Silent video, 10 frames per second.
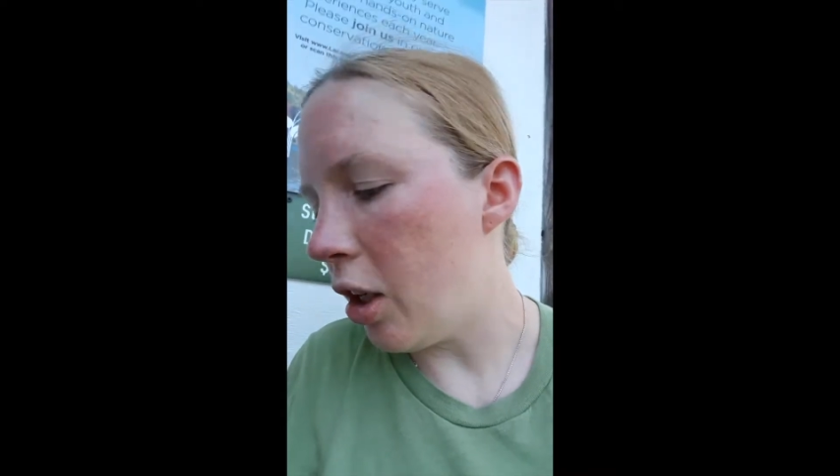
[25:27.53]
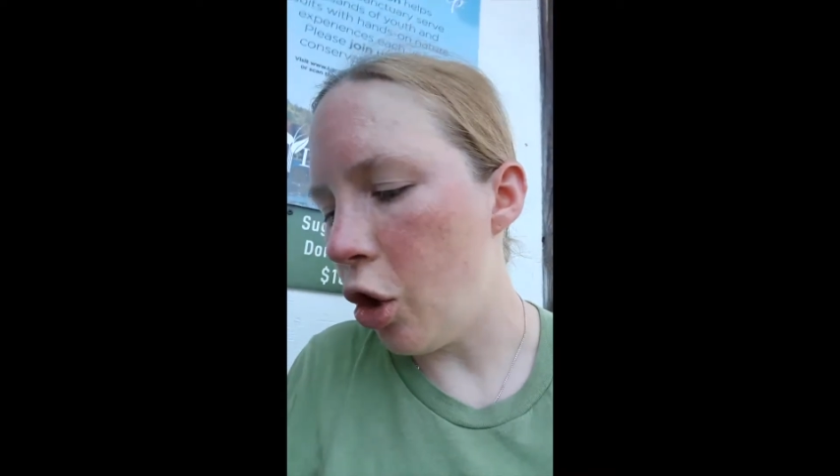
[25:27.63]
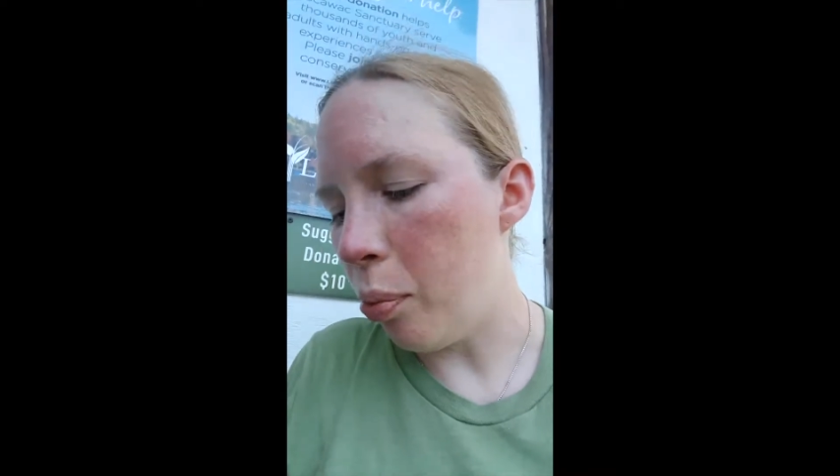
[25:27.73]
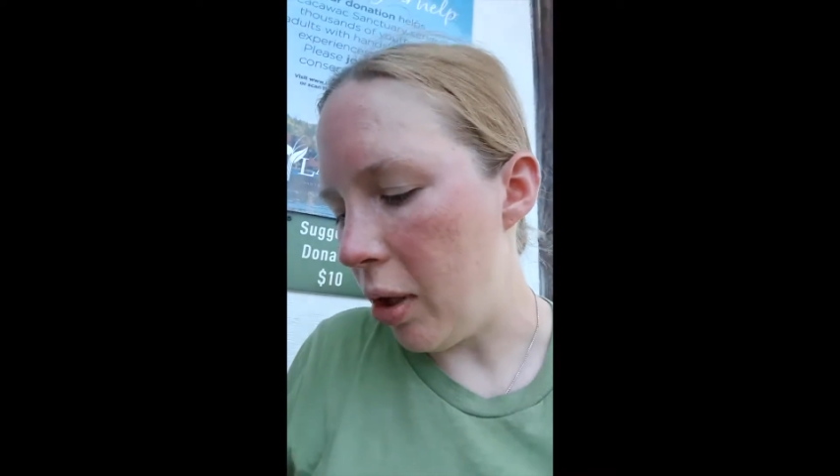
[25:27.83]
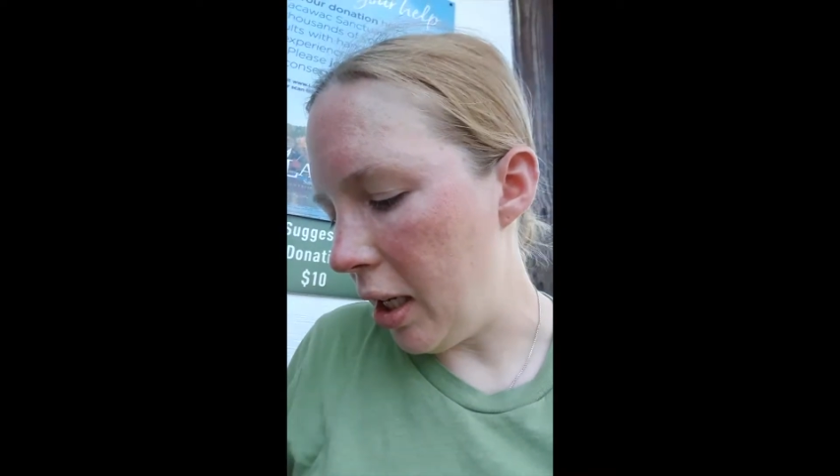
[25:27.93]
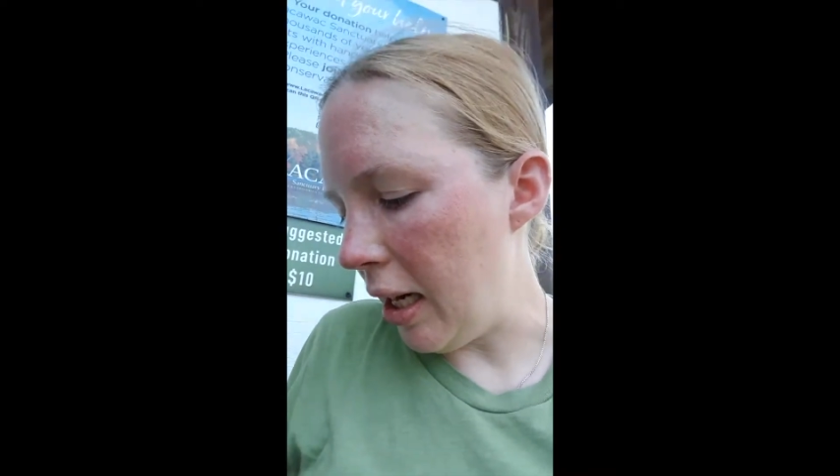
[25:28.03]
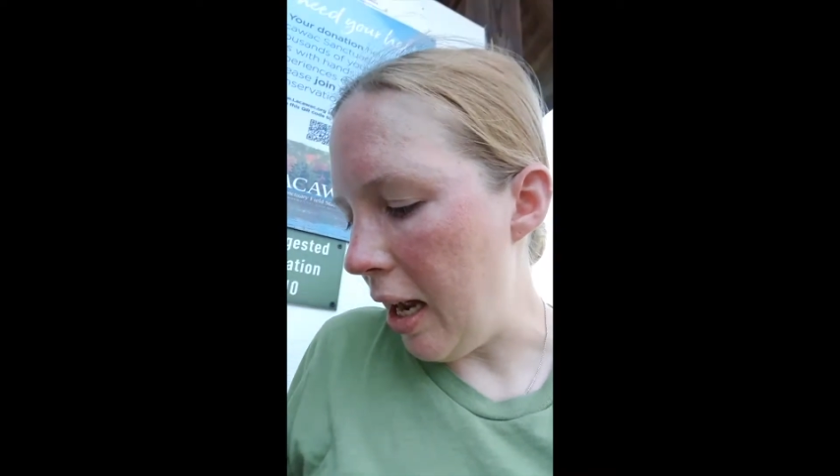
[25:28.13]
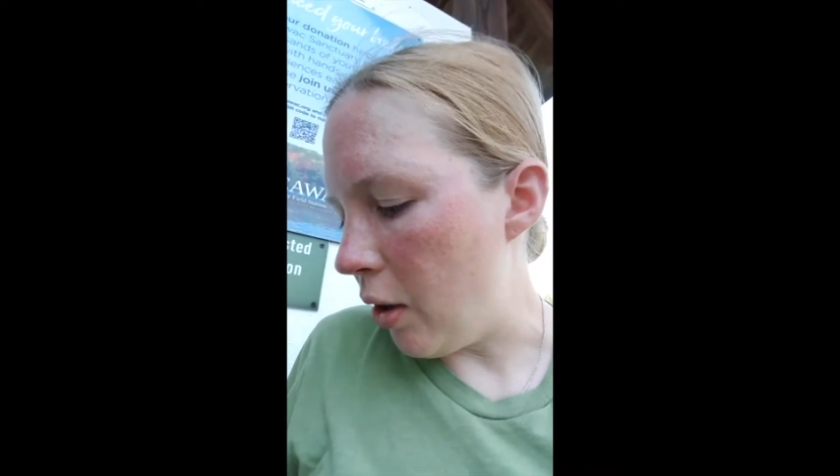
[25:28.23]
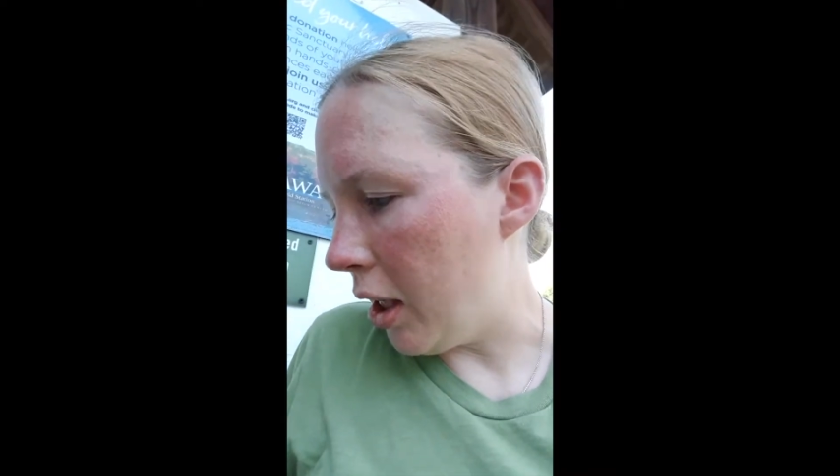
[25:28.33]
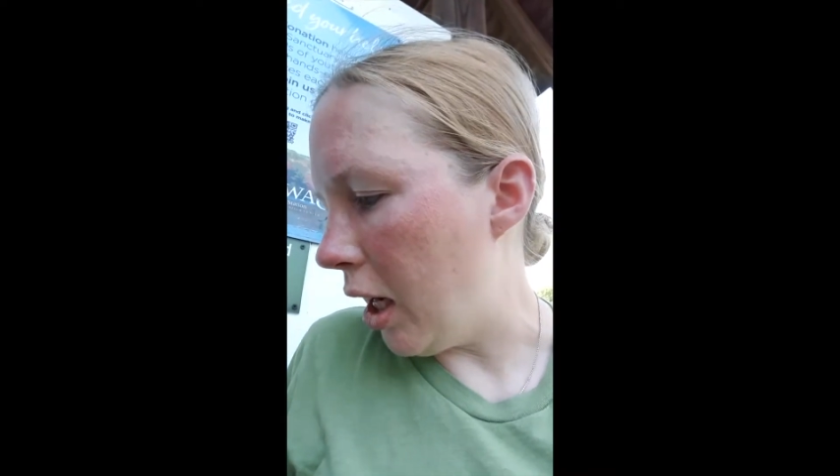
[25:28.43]
you bring
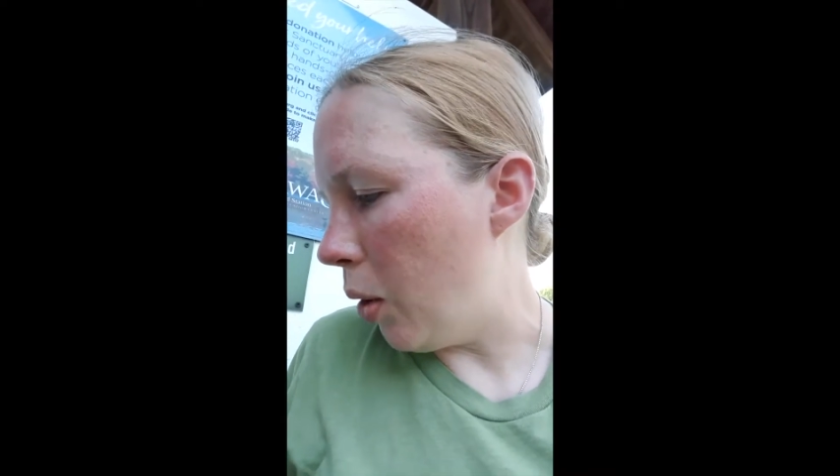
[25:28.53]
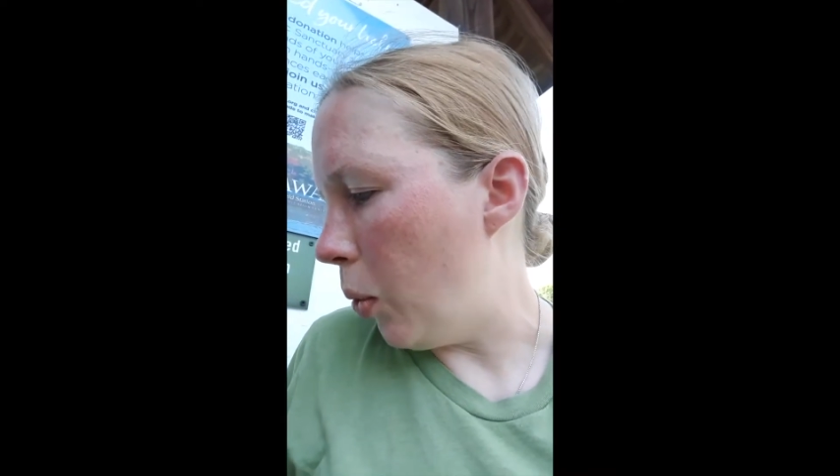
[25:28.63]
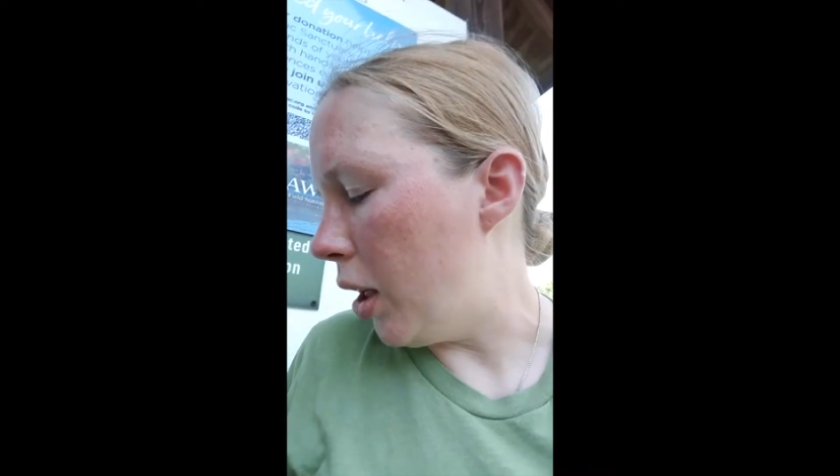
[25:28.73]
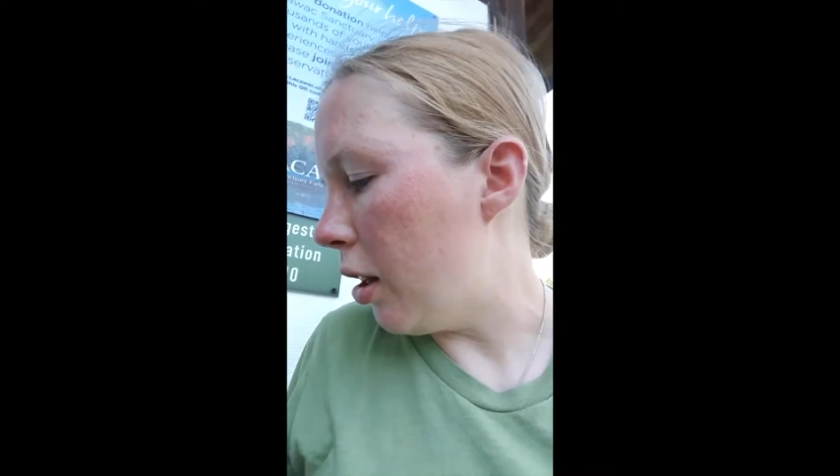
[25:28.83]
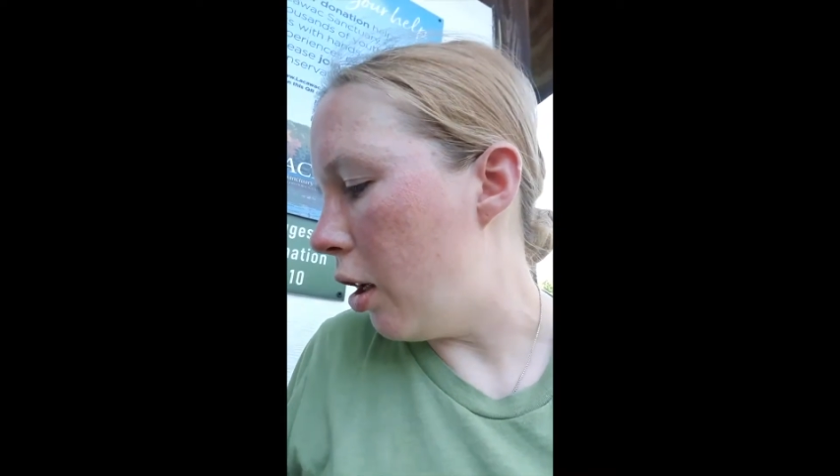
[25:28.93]
out again with